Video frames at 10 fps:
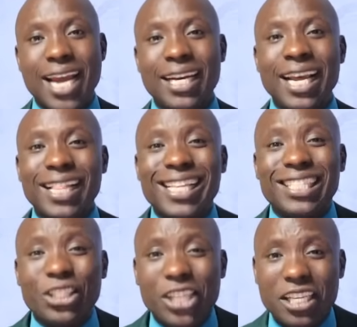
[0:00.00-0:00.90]
And
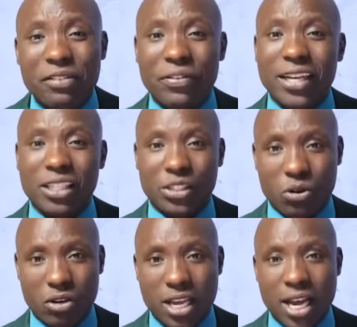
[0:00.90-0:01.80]
the change effect is
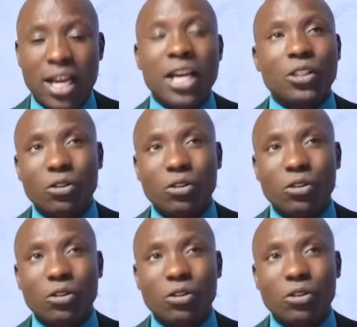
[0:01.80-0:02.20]
not there.